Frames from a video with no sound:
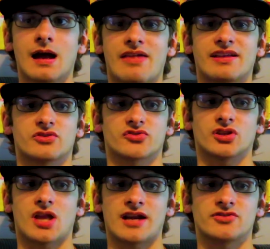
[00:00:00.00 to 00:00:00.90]
I think there's a
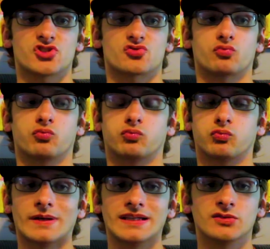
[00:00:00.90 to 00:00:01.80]
lot of just
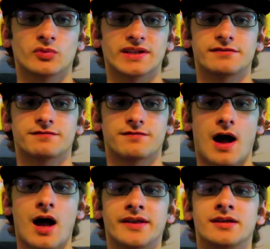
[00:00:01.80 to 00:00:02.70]
really, really
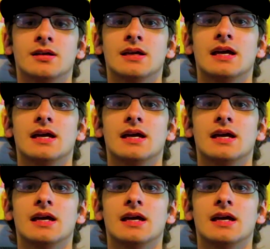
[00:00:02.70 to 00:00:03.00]
fun,